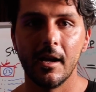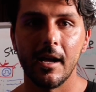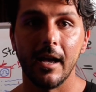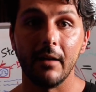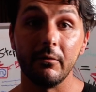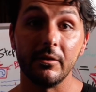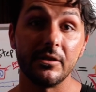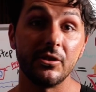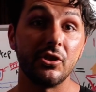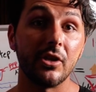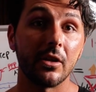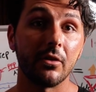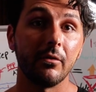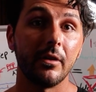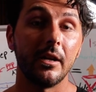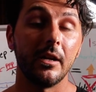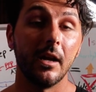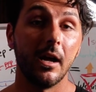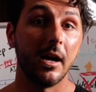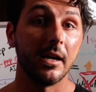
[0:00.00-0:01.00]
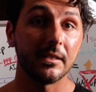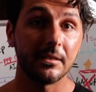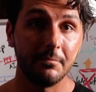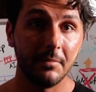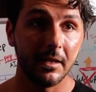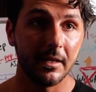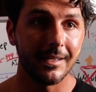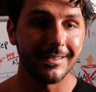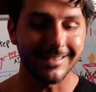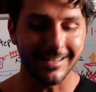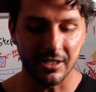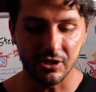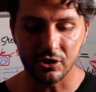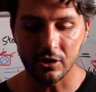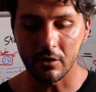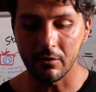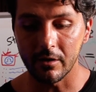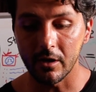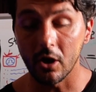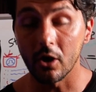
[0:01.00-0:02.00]
and it's generated us millions, and it's
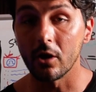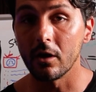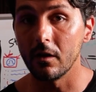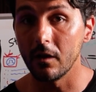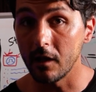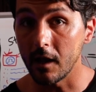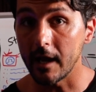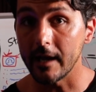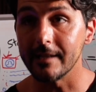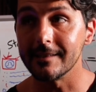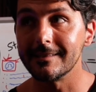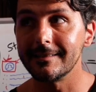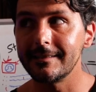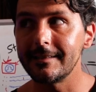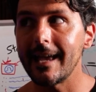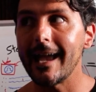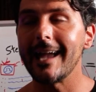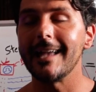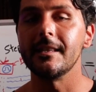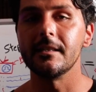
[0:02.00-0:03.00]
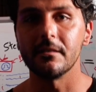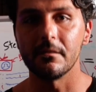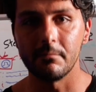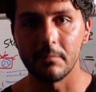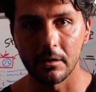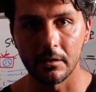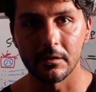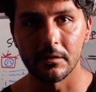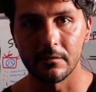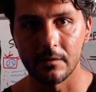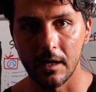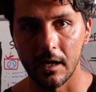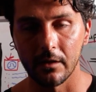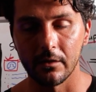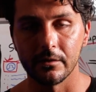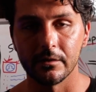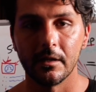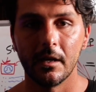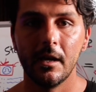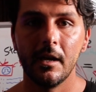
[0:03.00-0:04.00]
generated our clients tens of millions of
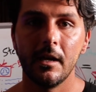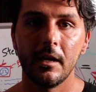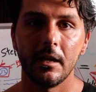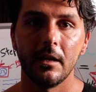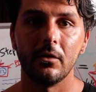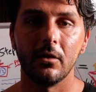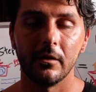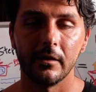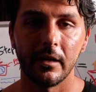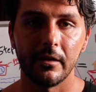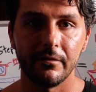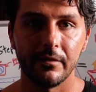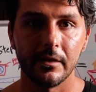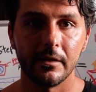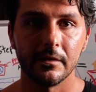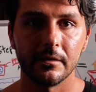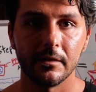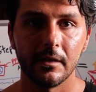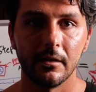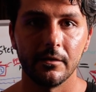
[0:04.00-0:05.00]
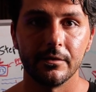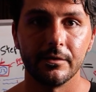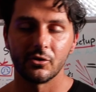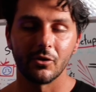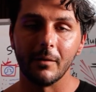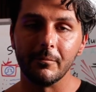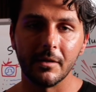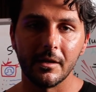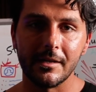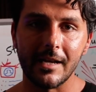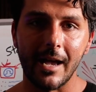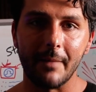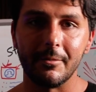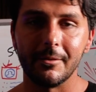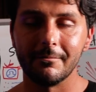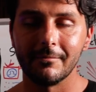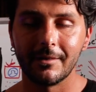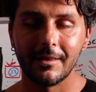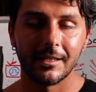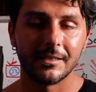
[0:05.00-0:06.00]
dollars in online fitness sales. So I'm done
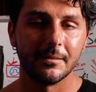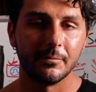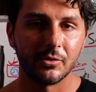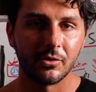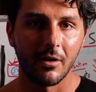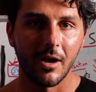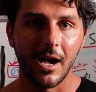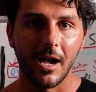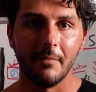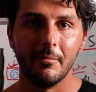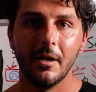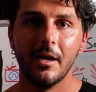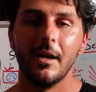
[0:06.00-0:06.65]
yapping. Click subscribe.